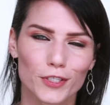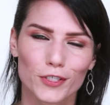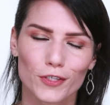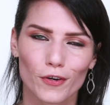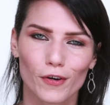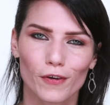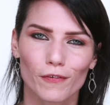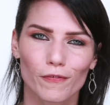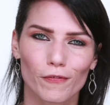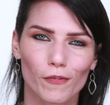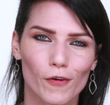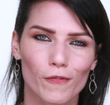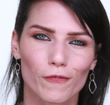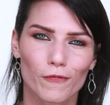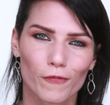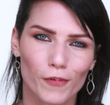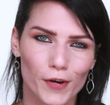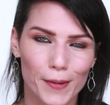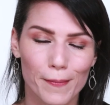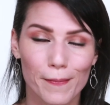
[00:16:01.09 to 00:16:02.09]
store for a
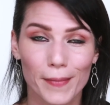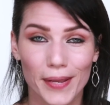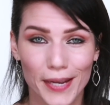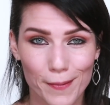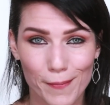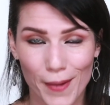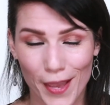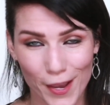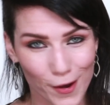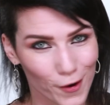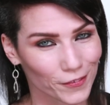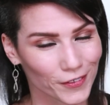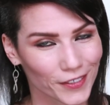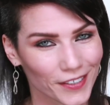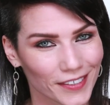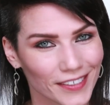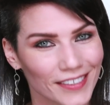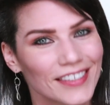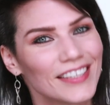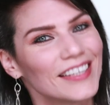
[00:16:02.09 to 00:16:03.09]
free mini
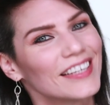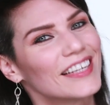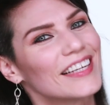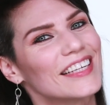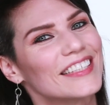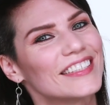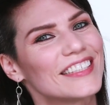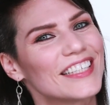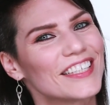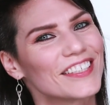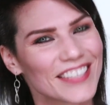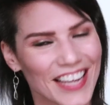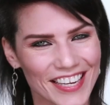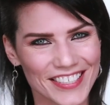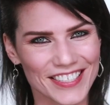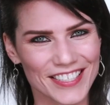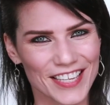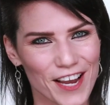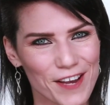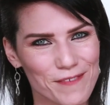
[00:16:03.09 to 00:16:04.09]
makeover. Until
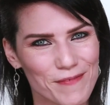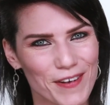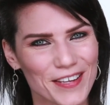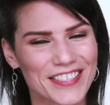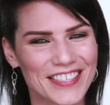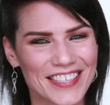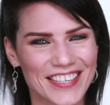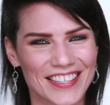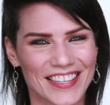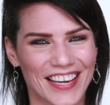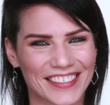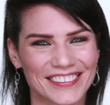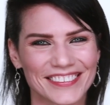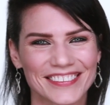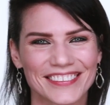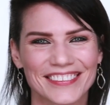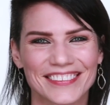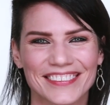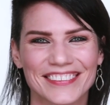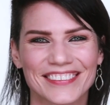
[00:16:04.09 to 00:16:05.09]
next time, I'll see you
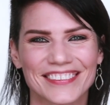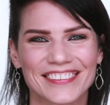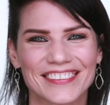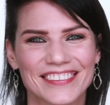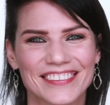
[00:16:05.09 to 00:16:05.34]
then.